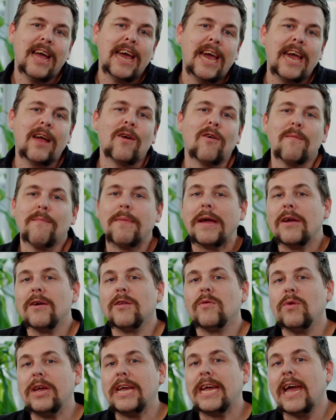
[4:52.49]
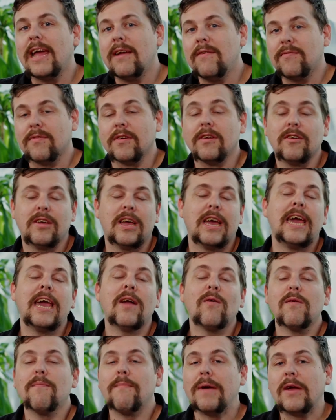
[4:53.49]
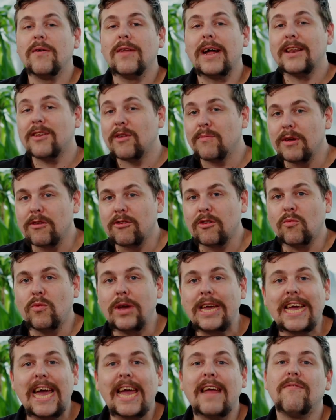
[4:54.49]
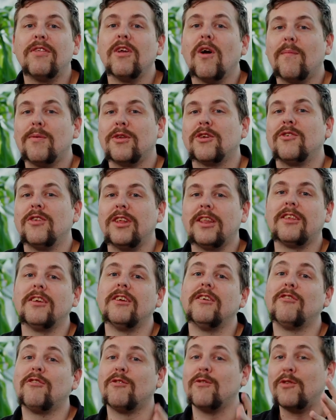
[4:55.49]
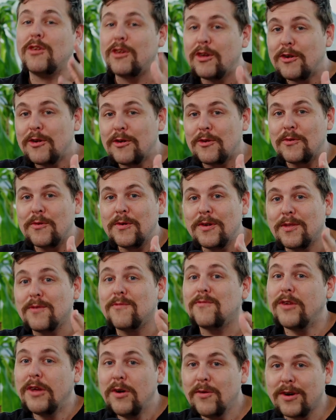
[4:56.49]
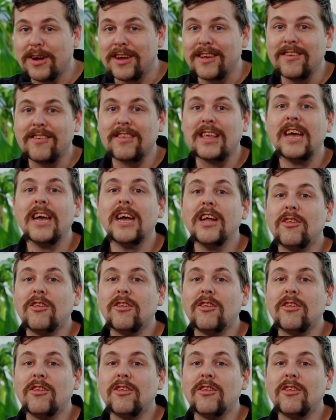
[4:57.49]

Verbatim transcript: Here at Bayut, we gave here at Bayut and dubizzle, we gave the opportunity to you, the viewers,